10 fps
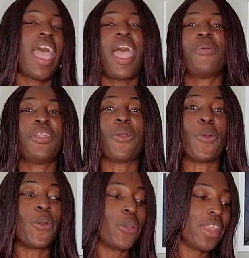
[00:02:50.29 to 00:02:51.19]
I wear it
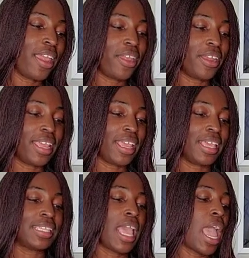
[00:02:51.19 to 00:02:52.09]
on good hair
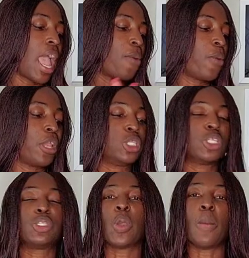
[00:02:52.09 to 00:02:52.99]
days. I wear it
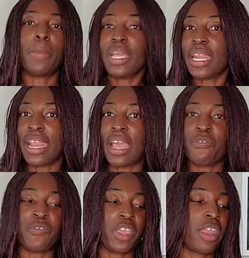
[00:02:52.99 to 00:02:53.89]
just to complete an
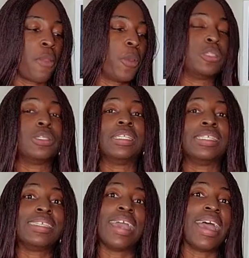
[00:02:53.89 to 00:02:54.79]
outfit. I wear it to
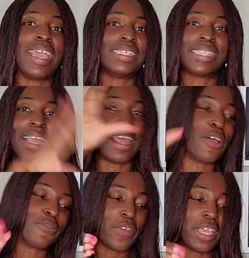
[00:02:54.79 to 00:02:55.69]
disguise an
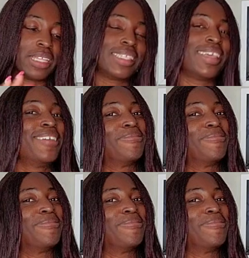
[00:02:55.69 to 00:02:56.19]
outfit.